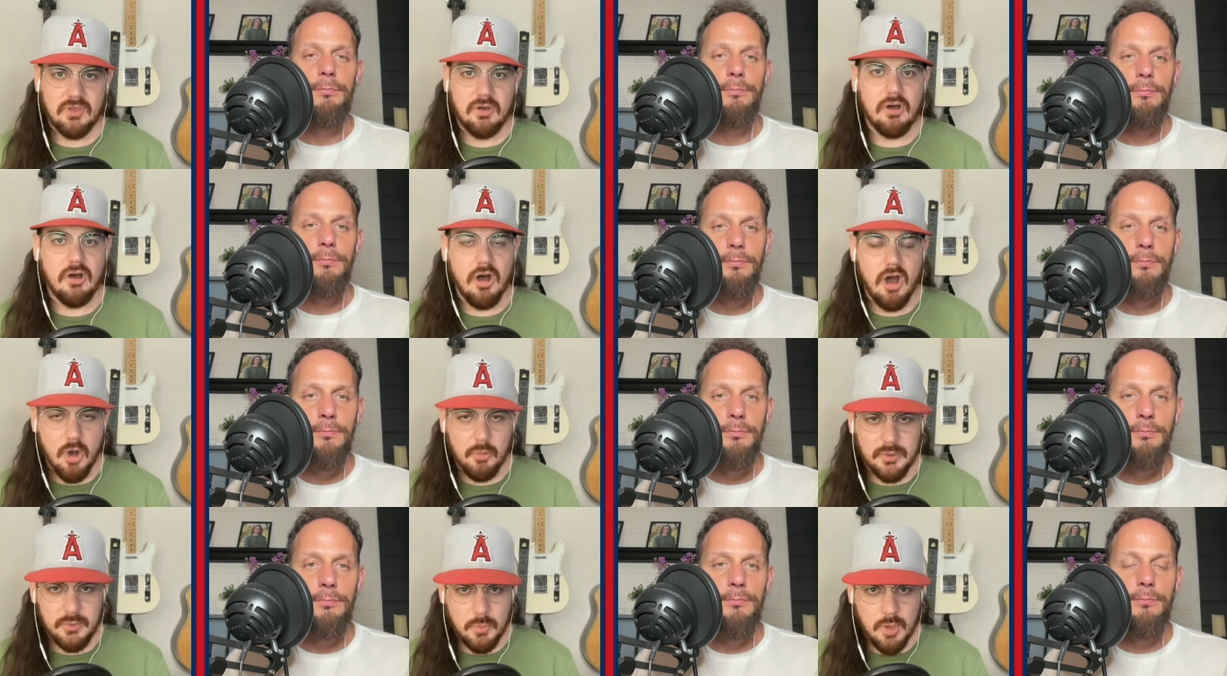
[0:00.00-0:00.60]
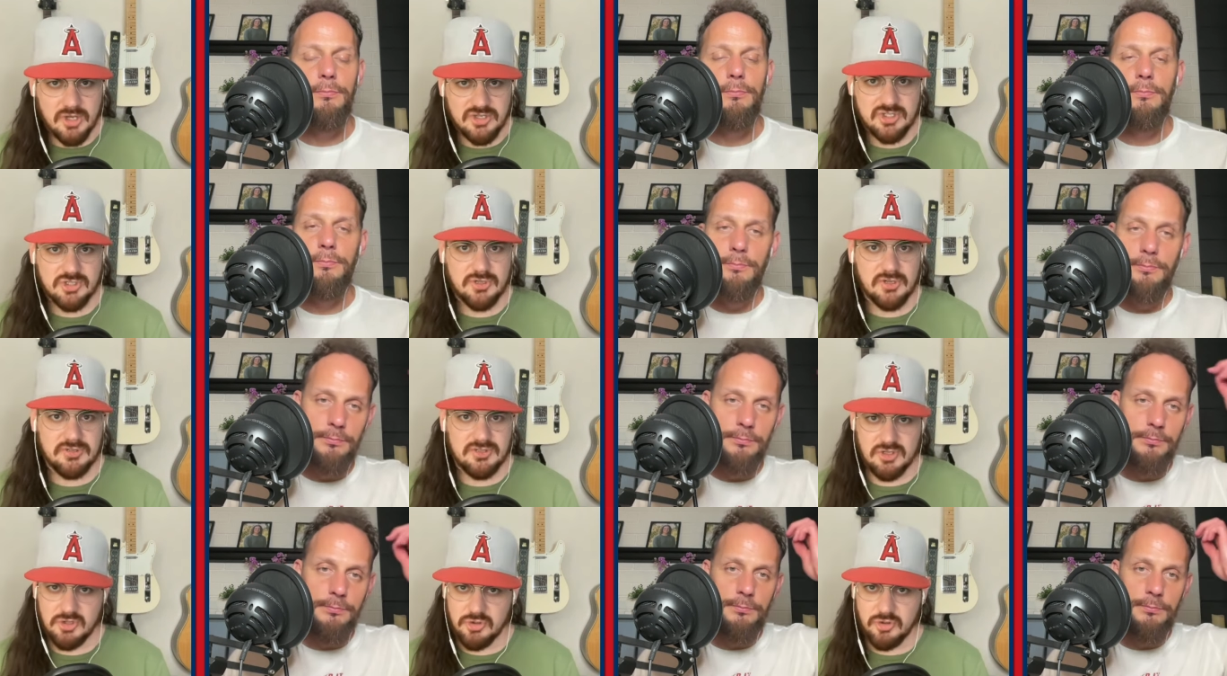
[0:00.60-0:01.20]
Speaker 1: all we want you to
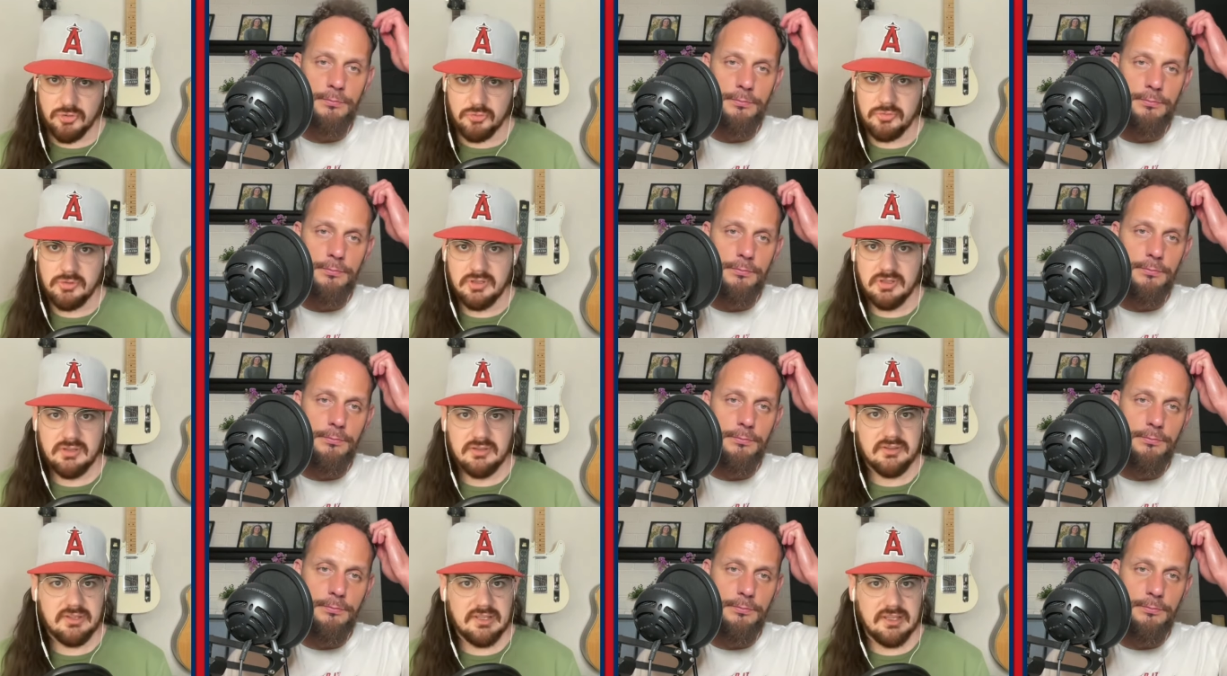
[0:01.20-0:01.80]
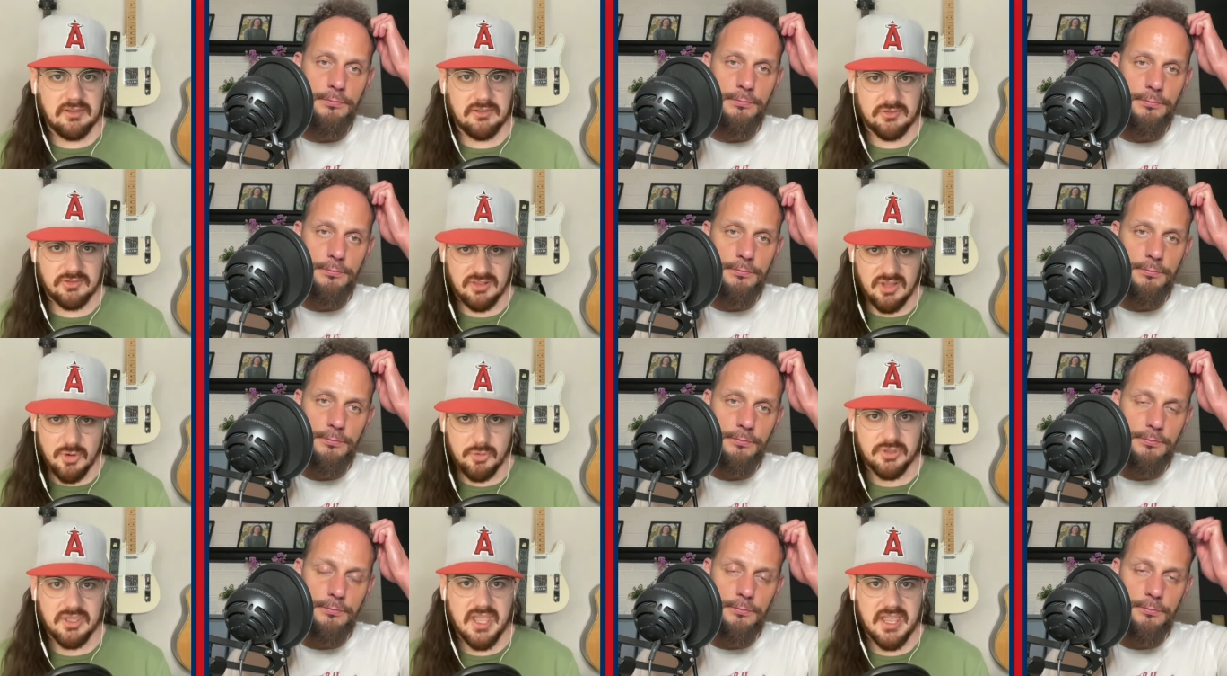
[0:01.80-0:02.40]
do is
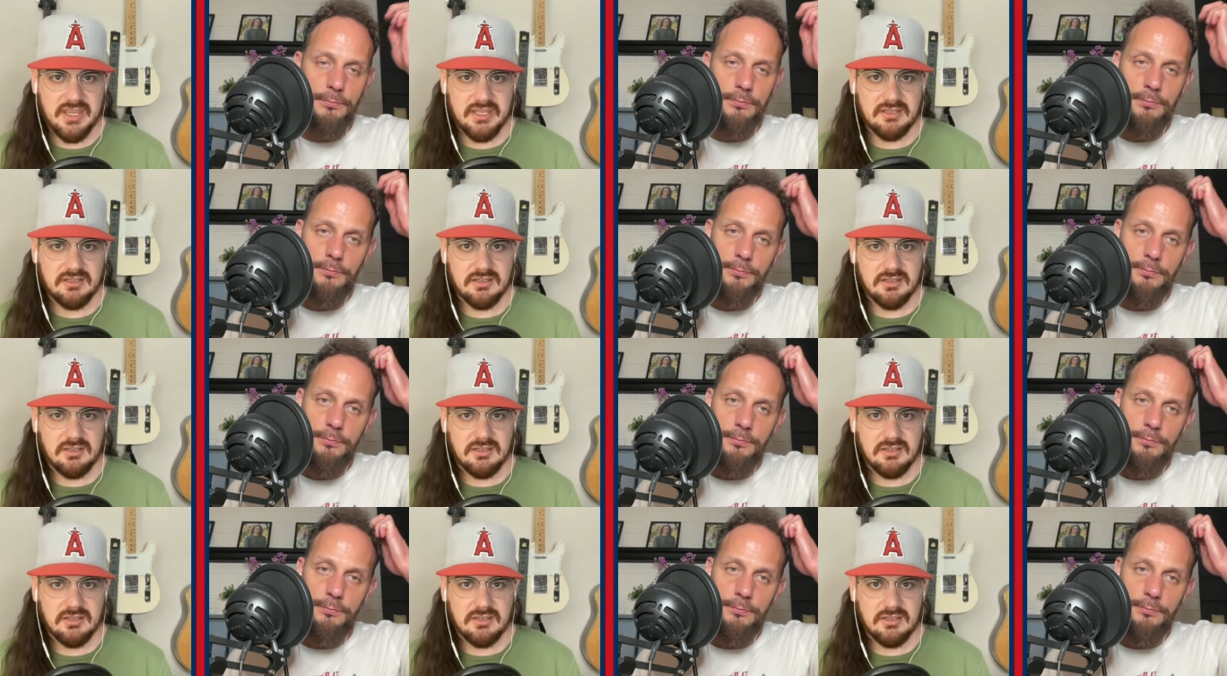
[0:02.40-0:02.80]
locate.